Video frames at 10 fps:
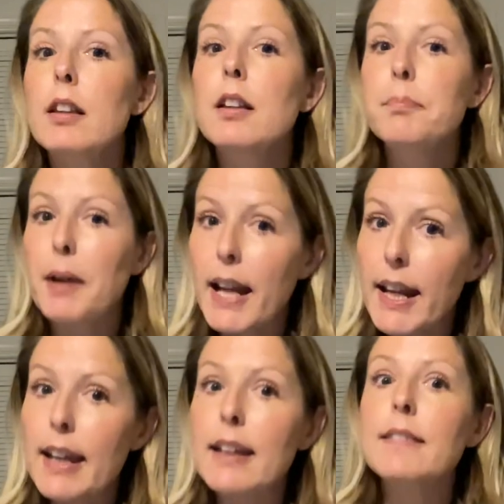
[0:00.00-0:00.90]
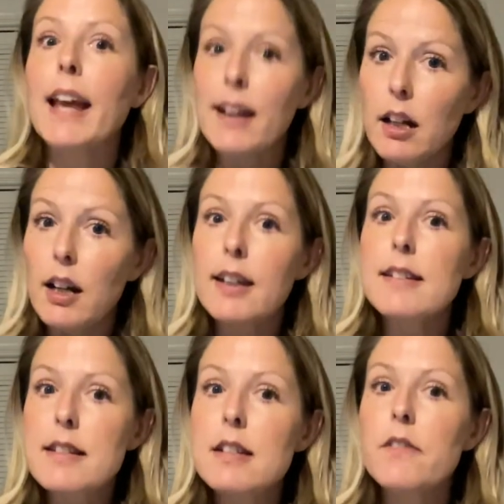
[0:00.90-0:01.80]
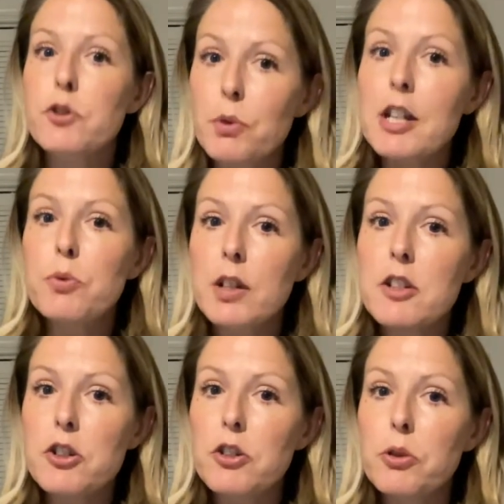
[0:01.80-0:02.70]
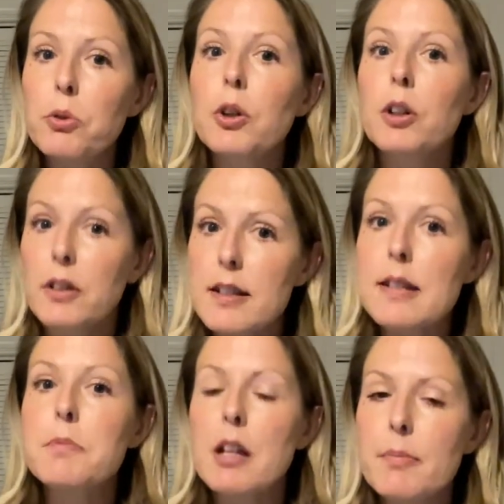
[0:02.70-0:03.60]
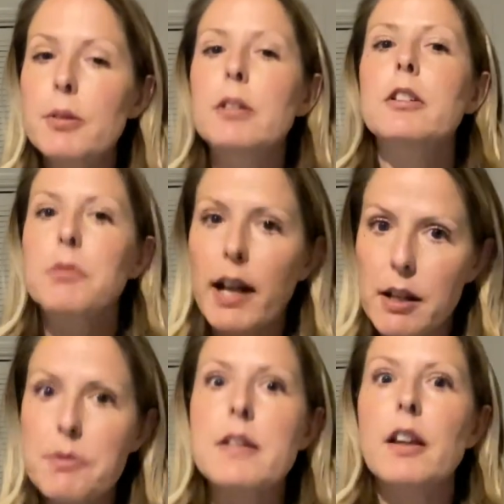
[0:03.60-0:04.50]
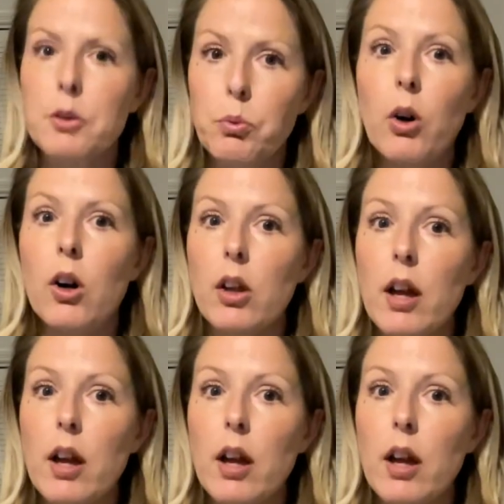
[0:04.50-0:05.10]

by late August of 2022, early September, the writing was on the wall.